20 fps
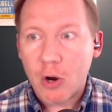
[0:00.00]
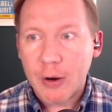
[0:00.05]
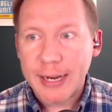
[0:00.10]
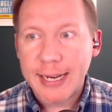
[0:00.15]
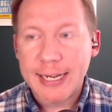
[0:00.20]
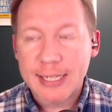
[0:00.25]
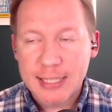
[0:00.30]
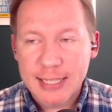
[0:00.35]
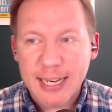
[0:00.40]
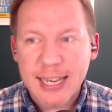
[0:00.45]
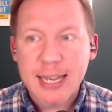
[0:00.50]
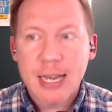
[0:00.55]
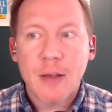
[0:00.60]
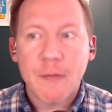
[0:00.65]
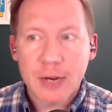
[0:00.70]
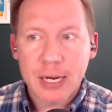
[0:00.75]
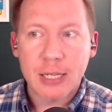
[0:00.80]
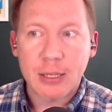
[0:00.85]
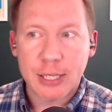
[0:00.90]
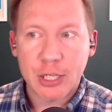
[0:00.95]
And he's
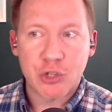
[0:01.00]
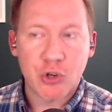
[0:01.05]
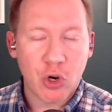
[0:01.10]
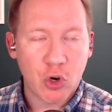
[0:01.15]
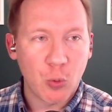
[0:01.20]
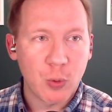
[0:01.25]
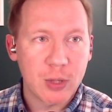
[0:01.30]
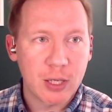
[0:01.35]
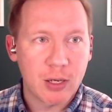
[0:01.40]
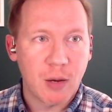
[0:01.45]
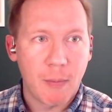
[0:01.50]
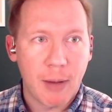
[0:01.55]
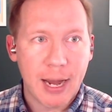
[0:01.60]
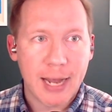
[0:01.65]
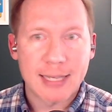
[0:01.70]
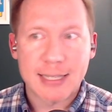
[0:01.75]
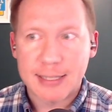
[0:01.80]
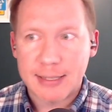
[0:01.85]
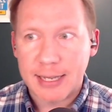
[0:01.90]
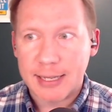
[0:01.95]
significantly struggled with the
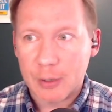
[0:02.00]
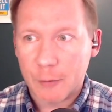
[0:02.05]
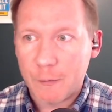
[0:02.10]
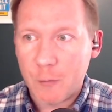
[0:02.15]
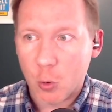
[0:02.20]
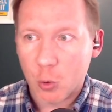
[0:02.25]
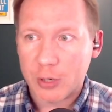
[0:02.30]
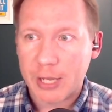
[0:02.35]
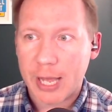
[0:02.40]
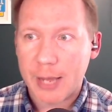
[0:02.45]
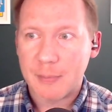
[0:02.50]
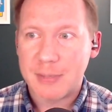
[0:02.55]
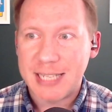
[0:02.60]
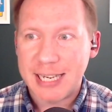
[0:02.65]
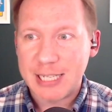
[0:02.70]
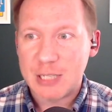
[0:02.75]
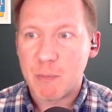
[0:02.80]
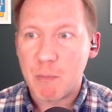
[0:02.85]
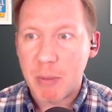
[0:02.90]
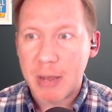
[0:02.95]
command in the 4 games
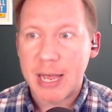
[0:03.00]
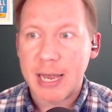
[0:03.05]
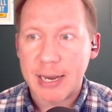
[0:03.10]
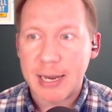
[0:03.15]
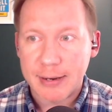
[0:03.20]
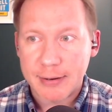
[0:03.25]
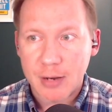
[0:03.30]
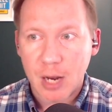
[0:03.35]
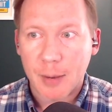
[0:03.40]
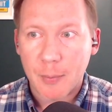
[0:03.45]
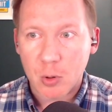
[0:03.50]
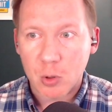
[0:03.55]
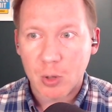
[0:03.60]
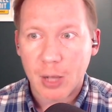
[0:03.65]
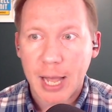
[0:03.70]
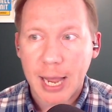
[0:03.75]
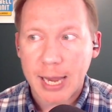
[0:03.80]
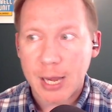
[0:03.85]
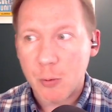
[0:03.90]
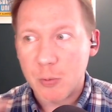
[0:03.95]
he's been in Double
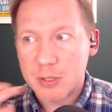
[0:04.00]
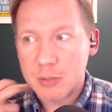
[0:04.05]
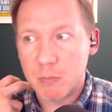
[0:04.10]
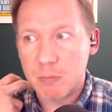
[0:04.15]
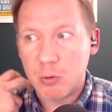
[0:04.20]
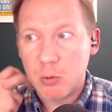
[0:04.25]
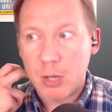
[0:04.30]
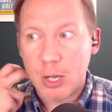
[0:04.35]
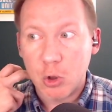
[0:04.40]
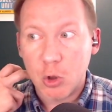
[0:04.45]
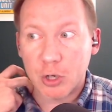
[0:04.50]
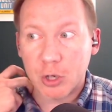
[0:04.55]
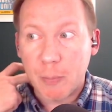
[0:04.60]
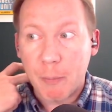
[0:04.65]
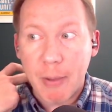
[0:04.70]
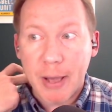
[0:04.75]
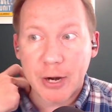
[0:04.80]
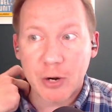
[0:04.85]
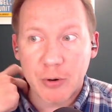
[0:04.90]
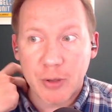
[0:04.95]
A. He
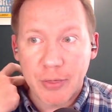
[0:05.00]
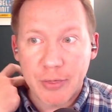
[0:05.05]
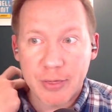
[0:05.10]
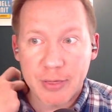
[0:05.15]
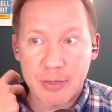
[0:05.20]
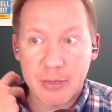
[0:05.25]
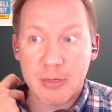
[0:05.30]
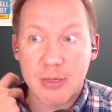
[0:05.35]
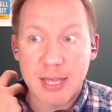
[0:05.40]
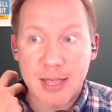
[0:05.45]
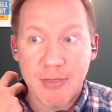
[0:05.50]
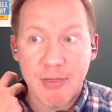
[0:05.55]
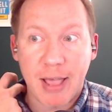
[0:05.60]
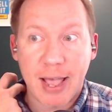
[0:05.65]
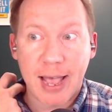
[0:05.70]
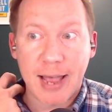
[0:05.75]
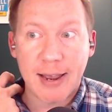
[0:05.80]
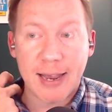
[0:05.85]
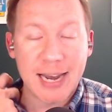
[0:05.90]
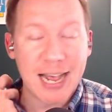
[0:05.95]
looked better than
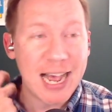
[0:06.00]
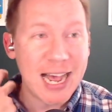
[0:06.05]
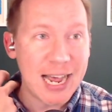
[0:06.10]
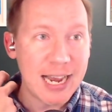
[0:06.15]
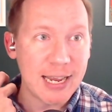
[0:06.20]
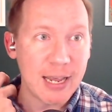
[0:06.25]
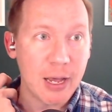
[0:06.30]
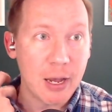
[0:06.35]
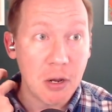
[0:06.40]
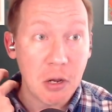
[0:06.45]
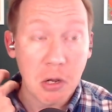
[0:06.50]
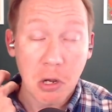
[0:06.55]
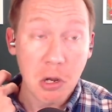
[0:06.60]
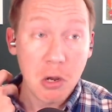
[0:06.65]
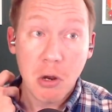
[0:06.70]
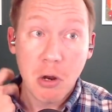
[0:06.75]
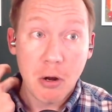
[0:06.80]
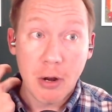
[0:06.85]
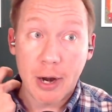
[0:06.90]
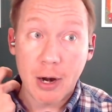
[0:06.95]
that in High A.
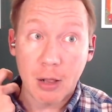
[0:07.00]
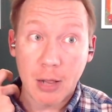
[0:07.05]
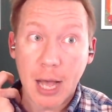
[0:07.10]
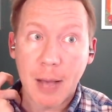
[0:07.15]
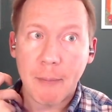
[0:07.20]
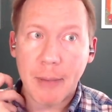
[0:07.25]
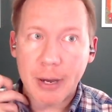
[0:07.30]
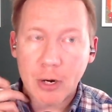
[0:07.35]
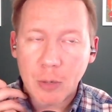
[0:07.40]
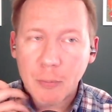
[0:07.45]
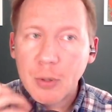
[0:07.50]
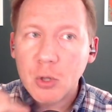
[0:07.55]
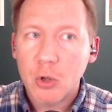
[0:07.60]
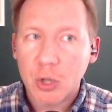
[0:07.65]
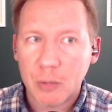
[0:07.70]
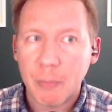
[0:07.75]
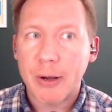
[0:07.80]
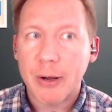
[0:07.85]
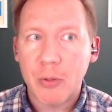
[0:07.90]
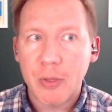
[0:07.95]
Not a lot better, but
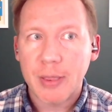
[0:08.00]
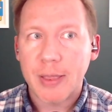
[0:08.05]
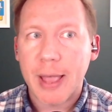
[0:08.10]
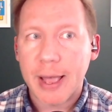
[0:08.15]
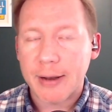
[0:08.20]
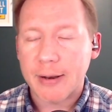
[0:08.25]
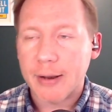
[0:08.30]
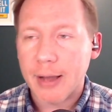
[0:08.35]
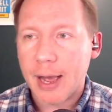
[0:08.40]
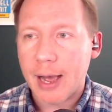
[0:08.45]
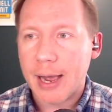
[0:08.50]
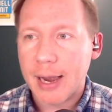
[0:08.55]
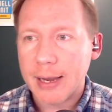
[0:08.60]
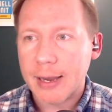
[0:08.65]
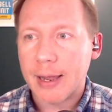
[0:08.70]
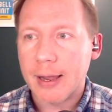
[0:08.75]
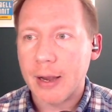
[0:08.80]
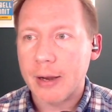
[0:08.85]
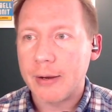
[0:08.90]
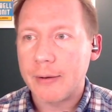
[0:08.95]
looked better than that in High
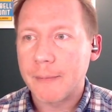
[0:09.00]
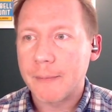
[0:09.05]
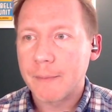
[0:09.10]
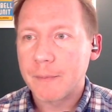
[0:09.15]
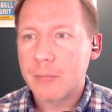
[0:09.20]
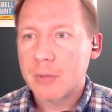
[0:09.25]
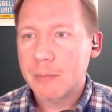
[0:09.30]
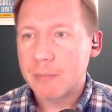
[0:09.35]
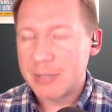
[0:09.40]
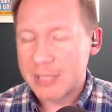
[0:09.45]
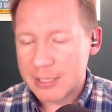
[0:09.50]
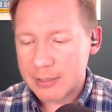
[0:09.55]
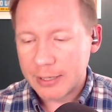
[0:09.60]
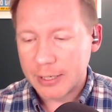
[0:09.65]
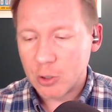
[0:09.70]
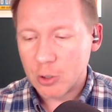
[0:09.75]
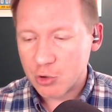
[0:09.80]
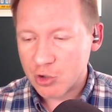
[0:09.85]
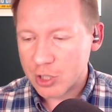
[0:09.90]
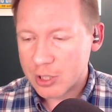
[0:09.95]
A. But
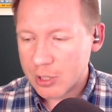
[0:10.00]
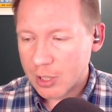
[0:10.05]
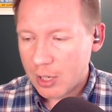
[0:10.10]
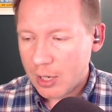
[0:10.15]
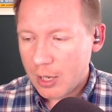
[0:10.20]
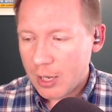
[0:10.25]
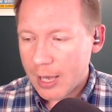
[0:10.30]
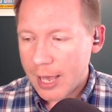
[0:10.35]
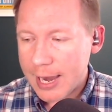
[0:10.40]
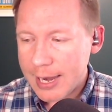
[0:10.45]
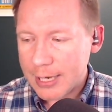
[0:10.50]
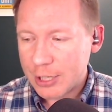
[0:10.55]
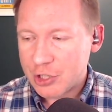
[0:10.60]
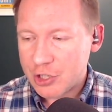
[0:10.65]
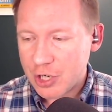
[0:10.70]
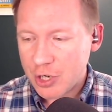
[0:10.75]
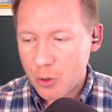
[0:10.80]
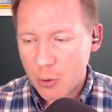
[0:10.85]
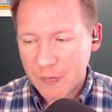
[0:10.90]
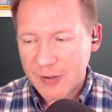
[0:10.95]
still, just an
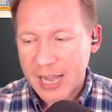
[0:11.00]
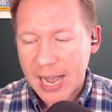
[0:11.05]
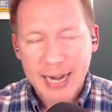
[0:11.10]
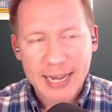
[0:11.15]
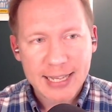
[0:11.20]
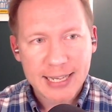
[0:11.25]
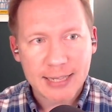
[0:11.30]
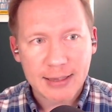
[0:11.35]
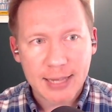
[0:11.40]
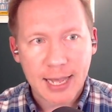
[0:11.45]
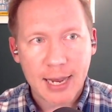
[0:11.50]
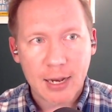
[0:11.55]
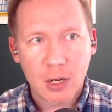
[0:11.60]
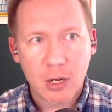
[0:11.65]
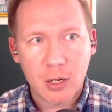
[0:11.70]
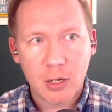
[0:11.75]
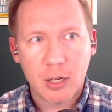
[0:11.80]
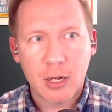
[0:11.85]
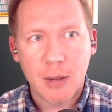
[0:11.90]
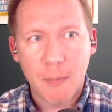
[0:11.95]
issue. You've got to get
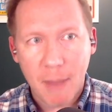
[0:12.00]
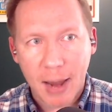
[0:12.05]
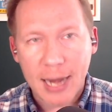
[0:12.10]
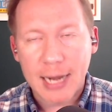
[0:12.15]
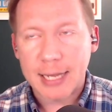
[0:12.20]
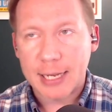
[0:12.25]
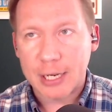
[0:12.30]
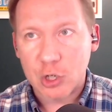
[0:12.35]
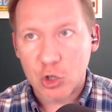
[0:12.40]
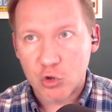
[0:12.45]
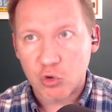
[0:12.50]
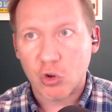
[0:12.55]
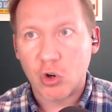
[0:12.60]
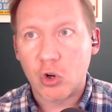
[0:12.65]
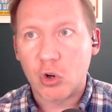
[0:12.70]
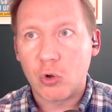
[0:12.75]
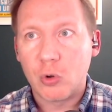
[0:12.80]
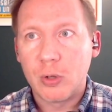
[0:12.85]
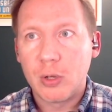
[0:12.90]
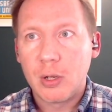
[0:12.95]
that command and
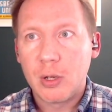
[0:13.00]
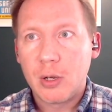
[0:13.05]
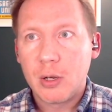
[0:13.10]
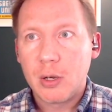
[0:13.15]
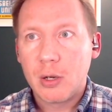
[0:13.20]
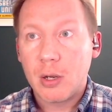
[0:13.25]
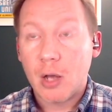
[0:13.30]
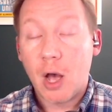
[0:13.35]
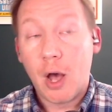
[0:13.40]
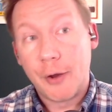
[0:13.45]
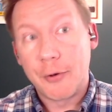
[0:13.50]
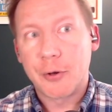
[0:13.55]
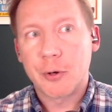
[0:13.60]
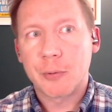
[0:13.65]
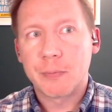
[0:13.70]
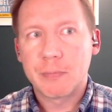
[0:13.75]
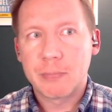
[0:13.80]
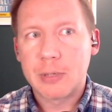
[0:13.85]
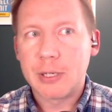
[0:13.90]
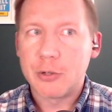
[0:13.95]
control under
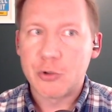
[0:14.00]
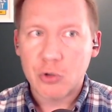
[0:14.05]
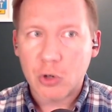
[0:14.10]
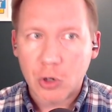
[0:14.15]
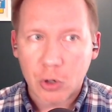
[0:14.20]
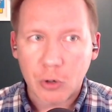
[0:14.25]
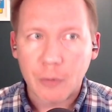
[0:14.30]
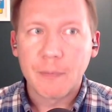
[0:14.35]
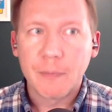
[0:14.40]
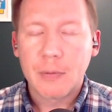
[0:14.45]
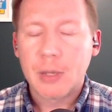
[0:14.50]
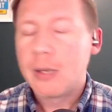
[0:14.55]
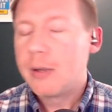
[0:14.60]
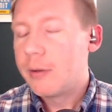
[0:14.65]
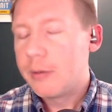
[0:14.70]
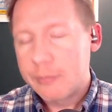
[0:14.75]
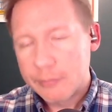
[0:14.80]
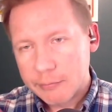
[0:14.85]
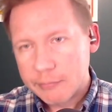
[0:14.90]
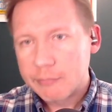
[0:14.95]
control.
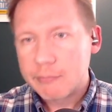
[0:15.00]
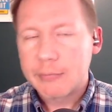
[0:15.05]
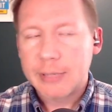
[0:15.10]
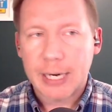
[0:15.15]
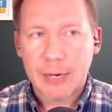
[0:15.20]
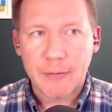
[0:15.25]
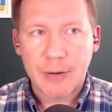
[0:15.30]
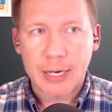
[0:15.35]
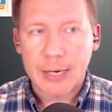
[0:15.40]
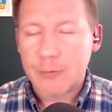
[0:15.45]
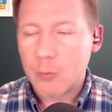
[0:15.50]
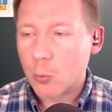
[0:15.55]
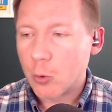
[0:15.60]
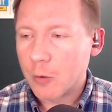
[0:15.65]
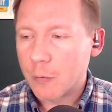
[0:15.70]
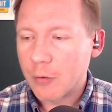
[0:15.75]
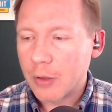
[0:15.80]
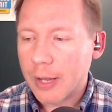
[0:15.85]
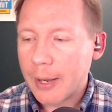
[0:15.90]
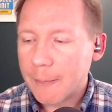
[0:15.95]
Got to find a different
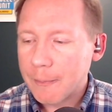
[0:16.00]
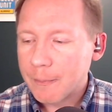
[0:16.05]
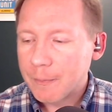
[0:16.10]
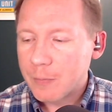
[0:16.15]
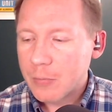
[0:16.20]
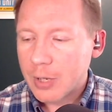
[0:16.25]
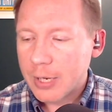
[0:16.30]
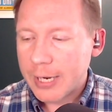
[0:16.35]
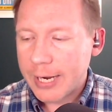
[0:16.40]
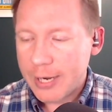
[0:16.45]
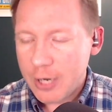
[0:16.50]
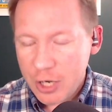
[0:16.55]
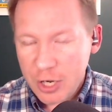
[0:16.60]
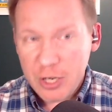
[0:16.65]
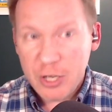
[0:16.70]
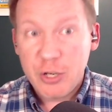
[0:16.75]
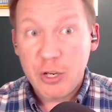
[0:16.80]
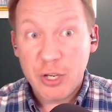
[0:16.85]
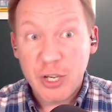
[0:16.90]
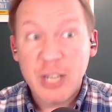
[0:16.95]
word for that.
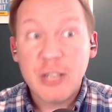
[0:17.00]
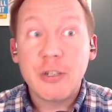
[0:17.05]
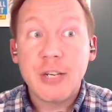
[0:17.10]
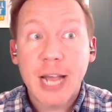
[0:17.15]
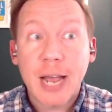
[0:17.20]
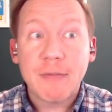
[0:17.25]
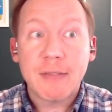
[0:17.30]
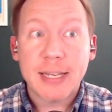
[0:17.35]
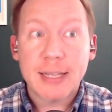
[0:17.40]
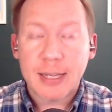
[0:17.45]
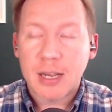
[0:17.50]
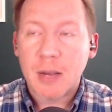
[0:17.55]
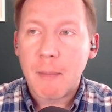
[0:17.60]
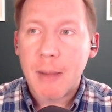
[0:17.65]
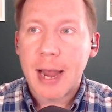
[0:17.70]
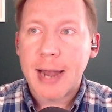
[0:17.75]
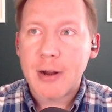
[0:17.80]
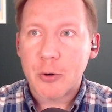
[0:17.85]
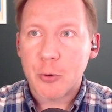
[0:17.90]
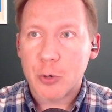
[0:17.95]
You have to get the
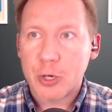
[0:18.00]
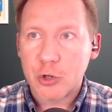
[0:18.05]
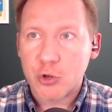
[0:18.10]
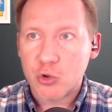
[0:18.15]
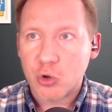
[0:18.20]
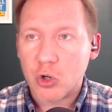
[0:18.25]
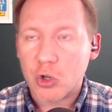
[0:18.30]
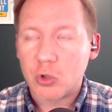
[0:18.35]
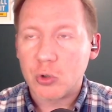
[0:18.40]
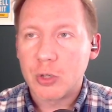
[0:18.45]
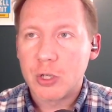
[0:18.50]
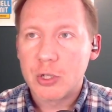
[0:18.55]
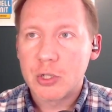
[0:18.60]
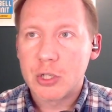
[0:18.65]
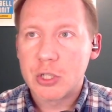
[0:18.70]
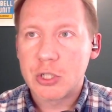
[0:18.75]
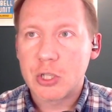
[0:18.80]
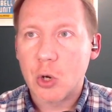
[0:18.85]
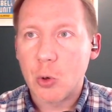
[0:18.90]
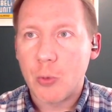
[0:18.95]
command under control
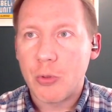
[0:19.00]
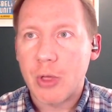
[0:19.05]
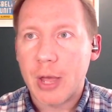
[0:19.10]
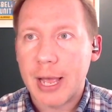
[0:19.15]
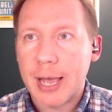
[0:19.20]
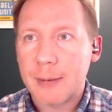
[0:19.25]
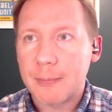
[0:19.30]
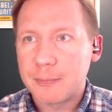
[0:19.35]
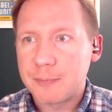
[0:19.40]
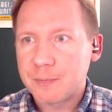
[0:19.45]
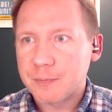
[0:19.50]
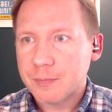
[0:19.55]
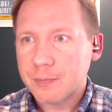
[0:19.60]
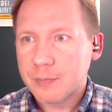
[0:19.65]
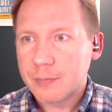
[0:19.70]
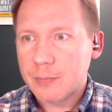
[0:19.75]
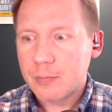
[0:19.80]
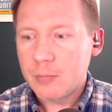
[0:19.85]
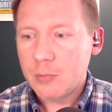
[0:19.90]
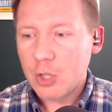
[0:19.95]
so that
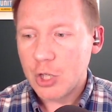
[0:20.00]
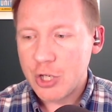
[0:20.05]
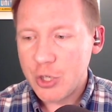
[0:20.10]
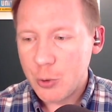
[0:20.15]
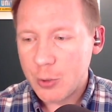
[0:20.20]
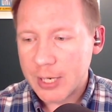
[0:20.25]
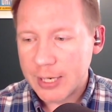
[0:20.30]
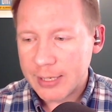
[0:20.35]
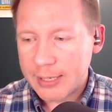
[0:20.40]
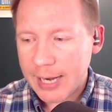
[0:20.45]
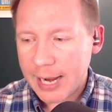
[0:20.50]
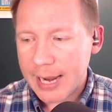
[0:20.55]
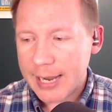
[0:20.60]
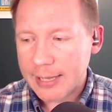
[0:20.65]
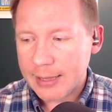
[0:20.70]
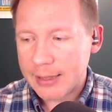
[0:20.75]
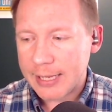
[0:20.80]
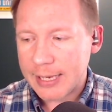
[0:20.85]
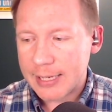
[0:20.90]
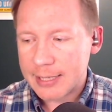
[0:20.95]
you can
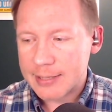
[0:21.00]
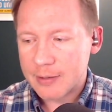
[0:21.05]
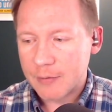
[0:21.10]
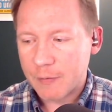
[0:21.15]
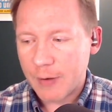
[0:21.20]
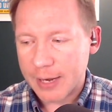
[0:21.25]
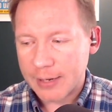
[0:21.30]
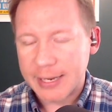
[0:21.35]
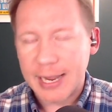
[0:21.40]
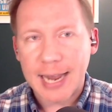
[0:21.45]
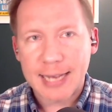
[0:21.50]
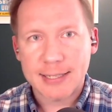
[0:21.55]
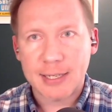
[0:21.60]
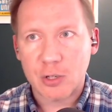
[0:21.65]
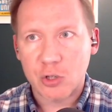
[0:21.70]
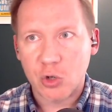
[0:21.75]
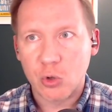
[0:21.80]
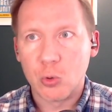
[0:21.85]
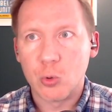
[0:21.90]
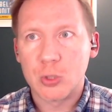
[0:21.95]
take these
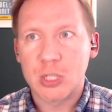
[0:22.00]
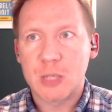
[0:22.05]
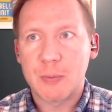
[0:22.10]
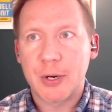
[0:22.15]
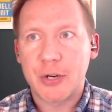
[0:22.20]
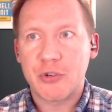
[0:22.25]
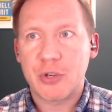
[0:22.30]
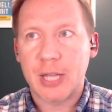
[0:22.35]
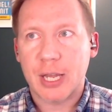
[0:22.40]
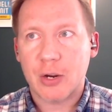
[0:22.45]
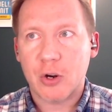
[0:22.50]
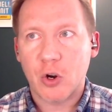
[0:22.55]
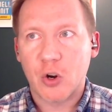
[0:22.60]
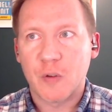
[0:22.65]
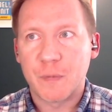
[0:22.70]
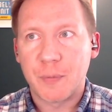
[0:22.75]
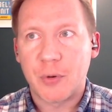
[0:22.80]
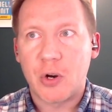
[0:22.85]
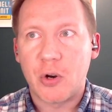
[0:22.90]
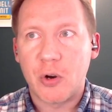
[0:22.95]
fantastic tools, especially that
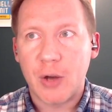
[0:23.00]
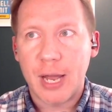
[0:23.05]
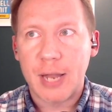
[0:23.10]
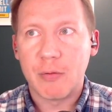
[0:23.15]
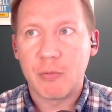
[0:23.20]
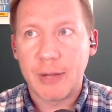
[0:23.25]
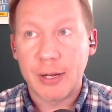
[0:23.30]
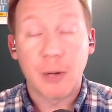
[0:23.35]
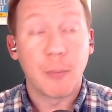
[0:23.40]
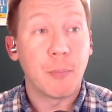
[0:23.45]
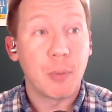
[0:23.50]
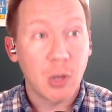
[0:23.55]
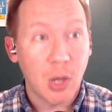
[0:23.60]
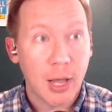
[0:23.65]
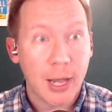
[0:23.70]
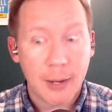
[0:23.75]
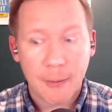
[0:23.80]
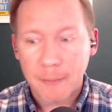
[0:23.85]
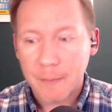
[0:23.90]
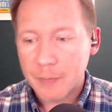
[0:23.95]
curveball, and let them
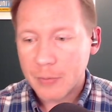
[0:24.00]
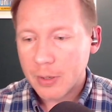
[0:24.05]
play.